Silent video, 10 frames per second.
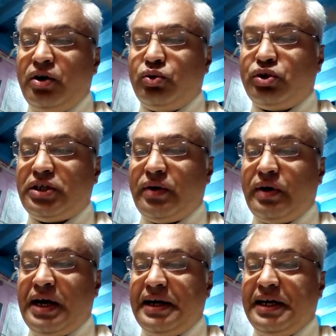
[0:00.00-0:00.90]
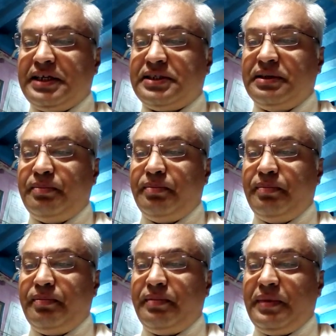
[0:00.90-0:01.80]
to 700
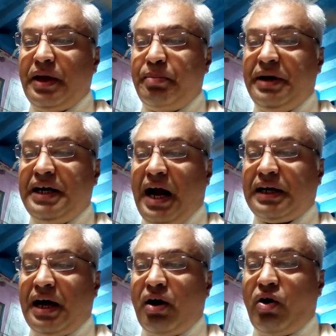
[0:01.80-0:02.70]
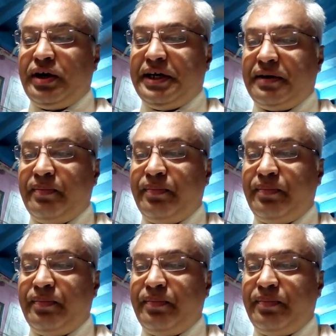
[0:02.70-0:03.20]
MB data on it.